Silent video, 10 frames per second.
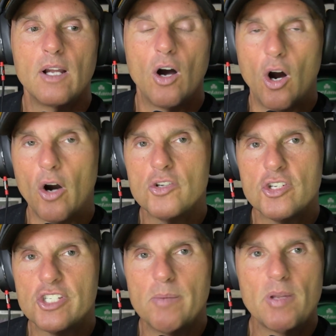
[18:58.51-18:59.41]
Ours
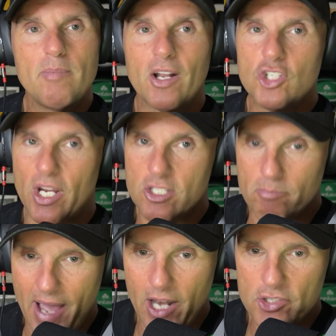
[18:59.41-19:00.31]
is simply about checks and
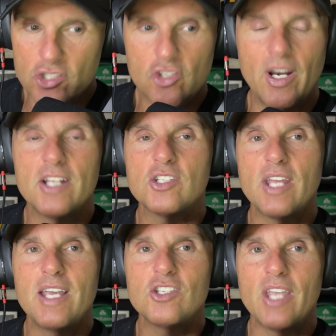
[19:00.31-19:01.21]
balances in the United
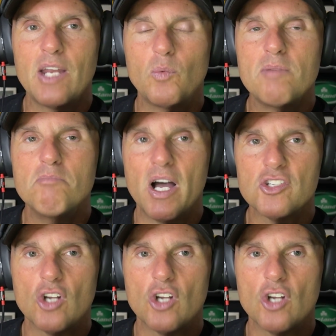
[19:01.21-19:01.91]
States, and we must